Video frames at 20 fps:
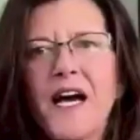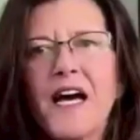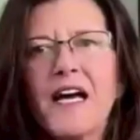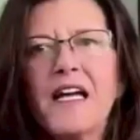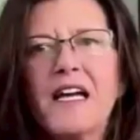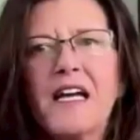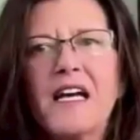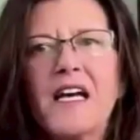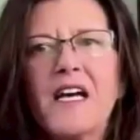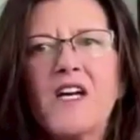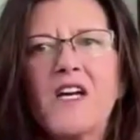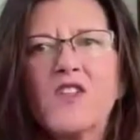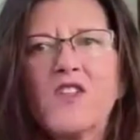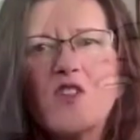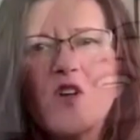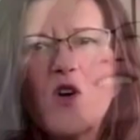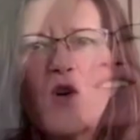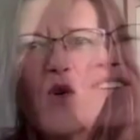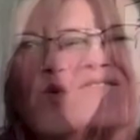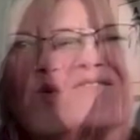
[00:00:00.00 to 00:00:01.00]
that.
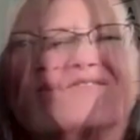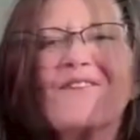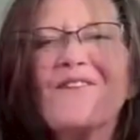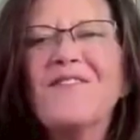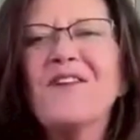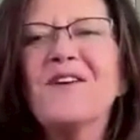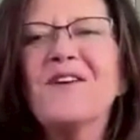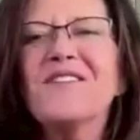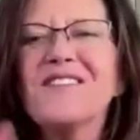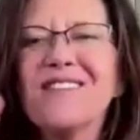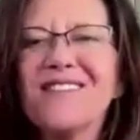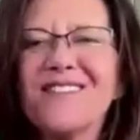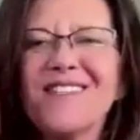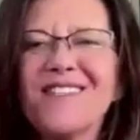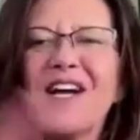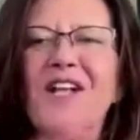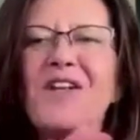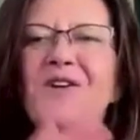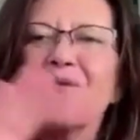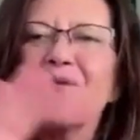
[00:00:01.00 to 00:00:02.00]
So, from the
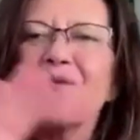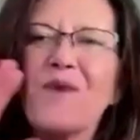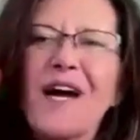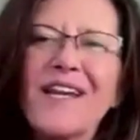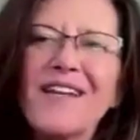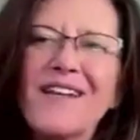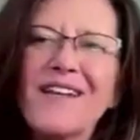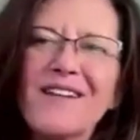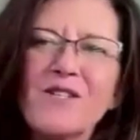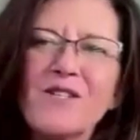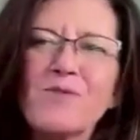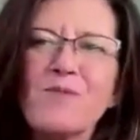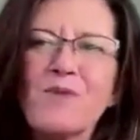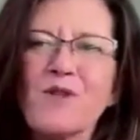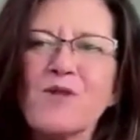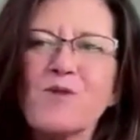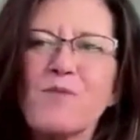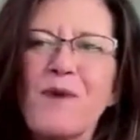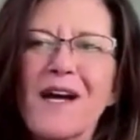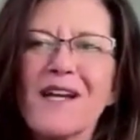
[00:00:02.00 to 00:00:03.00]
seller readiness
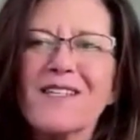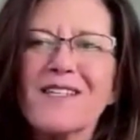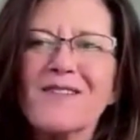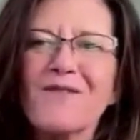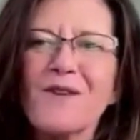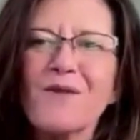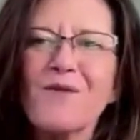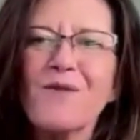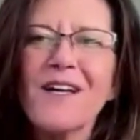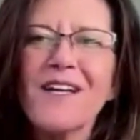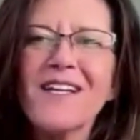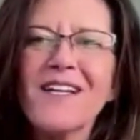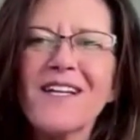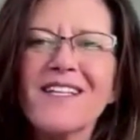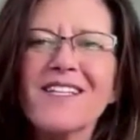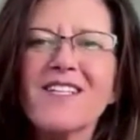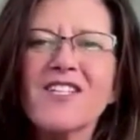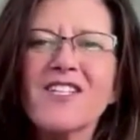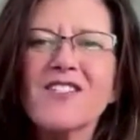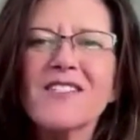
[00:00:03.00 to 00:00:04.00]
perspective, we wanted
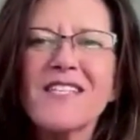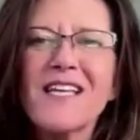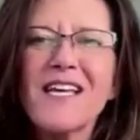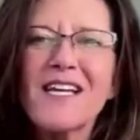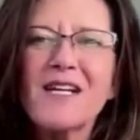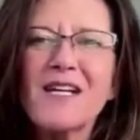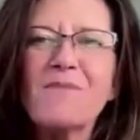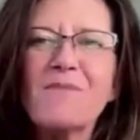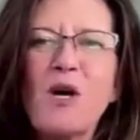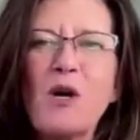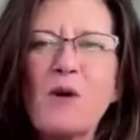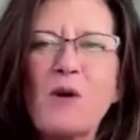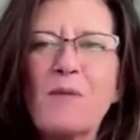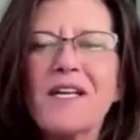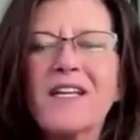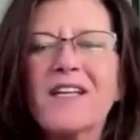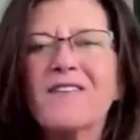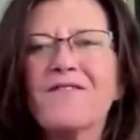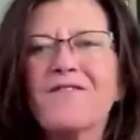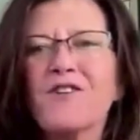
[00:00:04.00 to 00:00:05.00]
to just take a
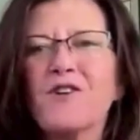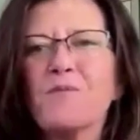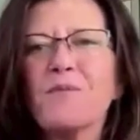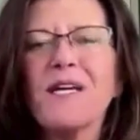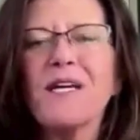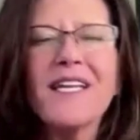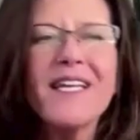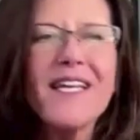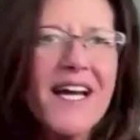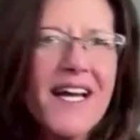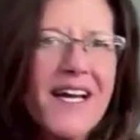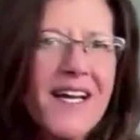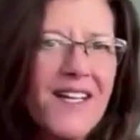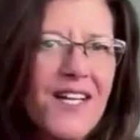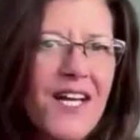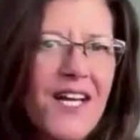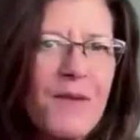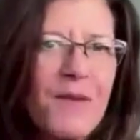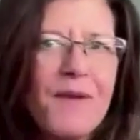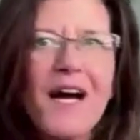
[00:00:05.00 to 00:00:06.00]
moment. If you're PDA
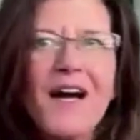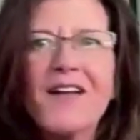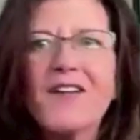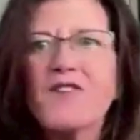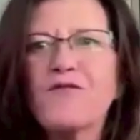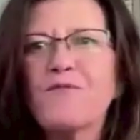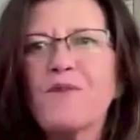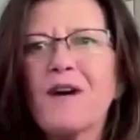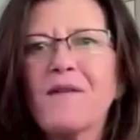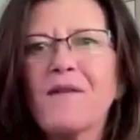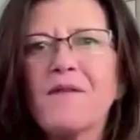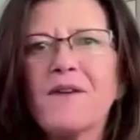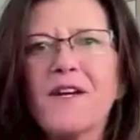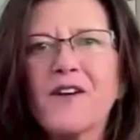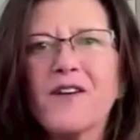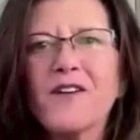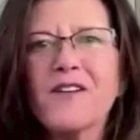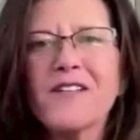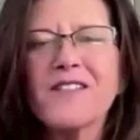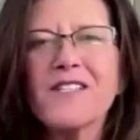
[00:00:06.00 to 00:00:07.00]
alumni, you've probably
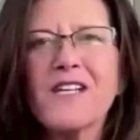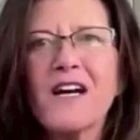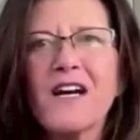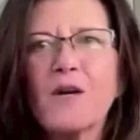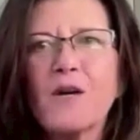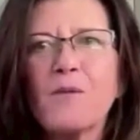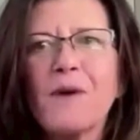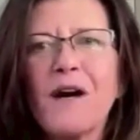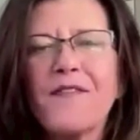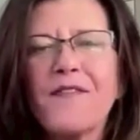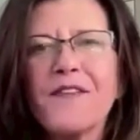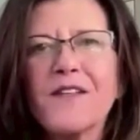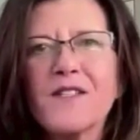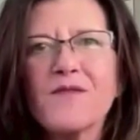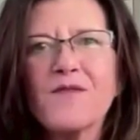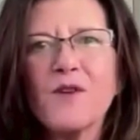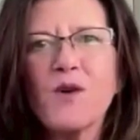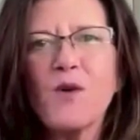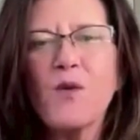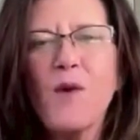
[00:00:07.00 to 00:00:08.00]
heard us talk about
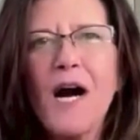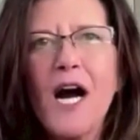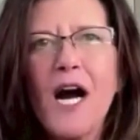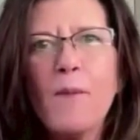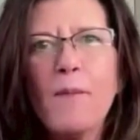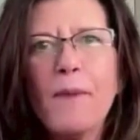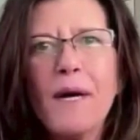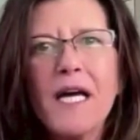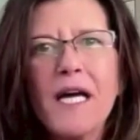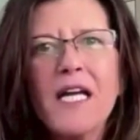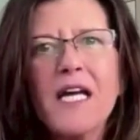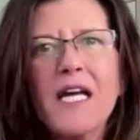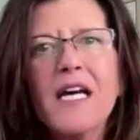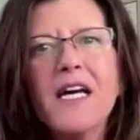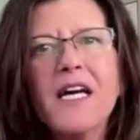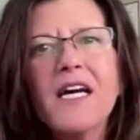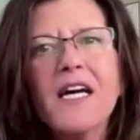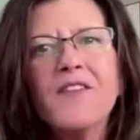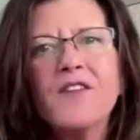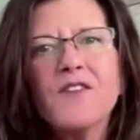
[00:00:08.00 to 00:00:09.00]
this for a while, but
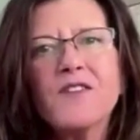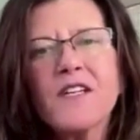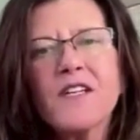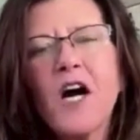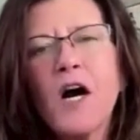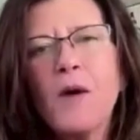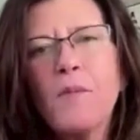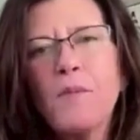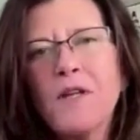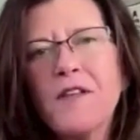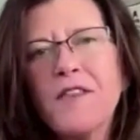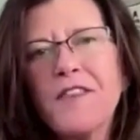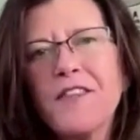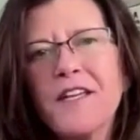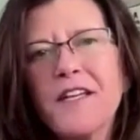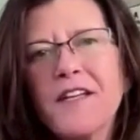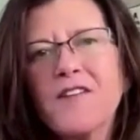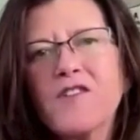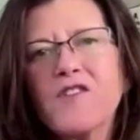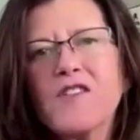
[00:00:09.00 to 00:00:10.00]
there's a couple of
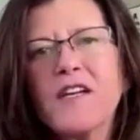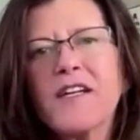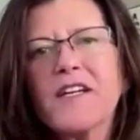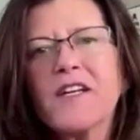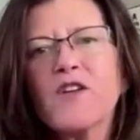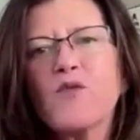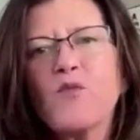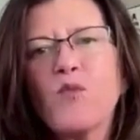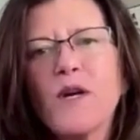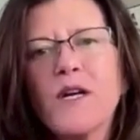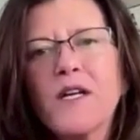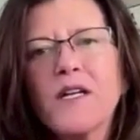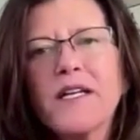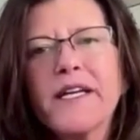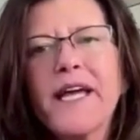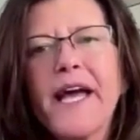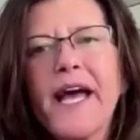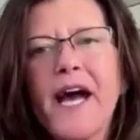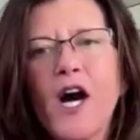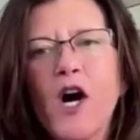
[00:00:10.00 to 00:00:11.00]
things that can
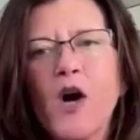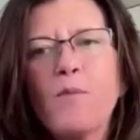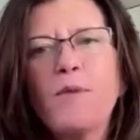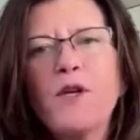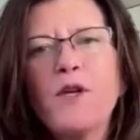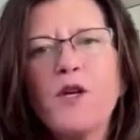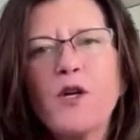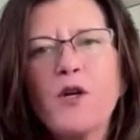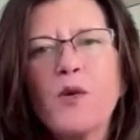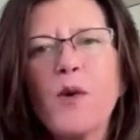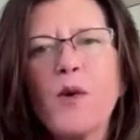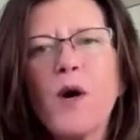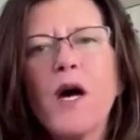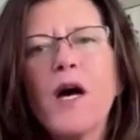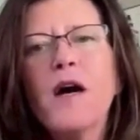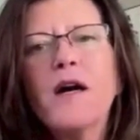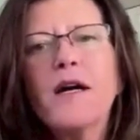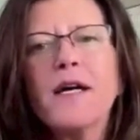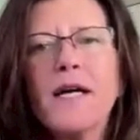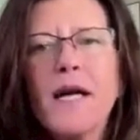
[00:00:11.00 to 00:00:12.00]
really help you
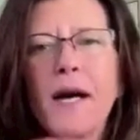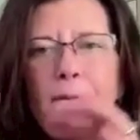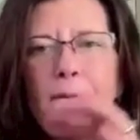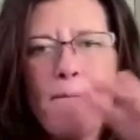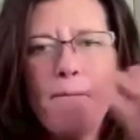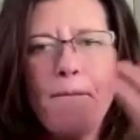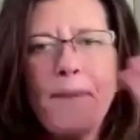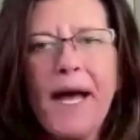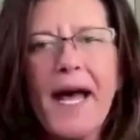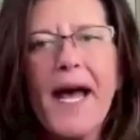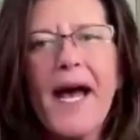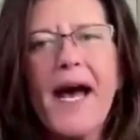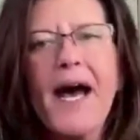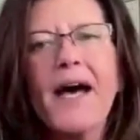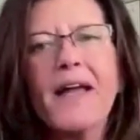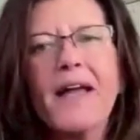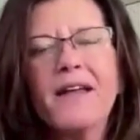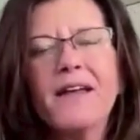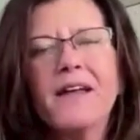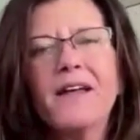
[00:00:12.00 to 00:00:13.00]

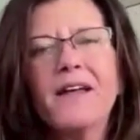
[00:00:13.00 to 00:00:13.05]
combat